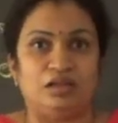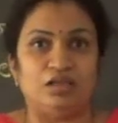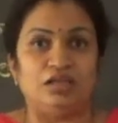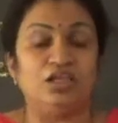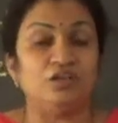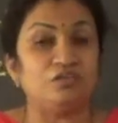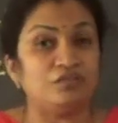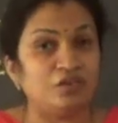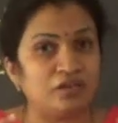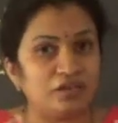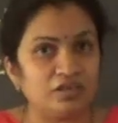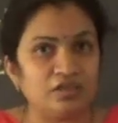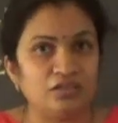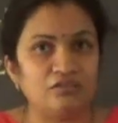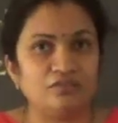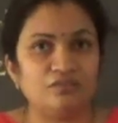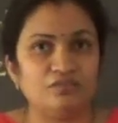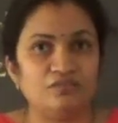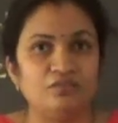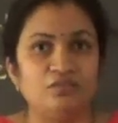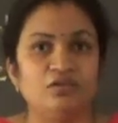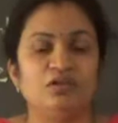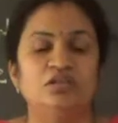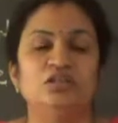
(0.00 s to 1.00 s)
Even
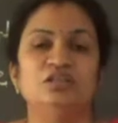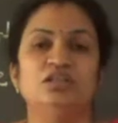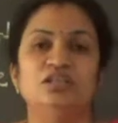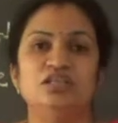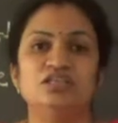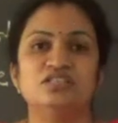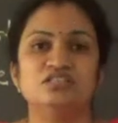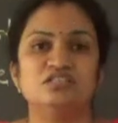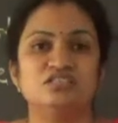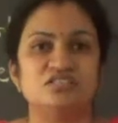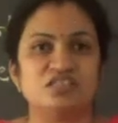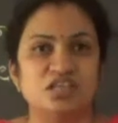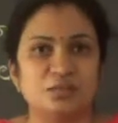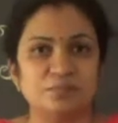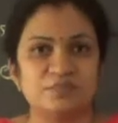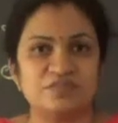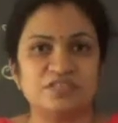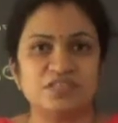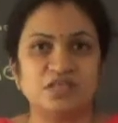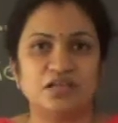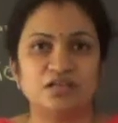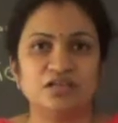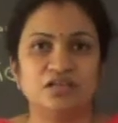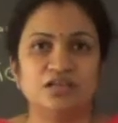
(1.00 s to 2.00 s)
if these
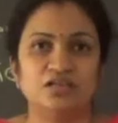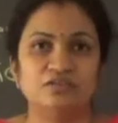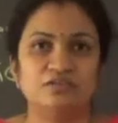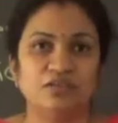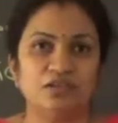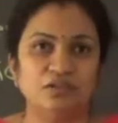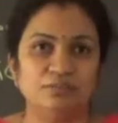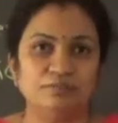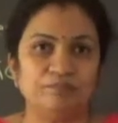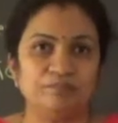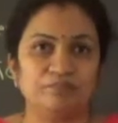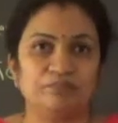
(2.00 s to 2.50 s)
steps are given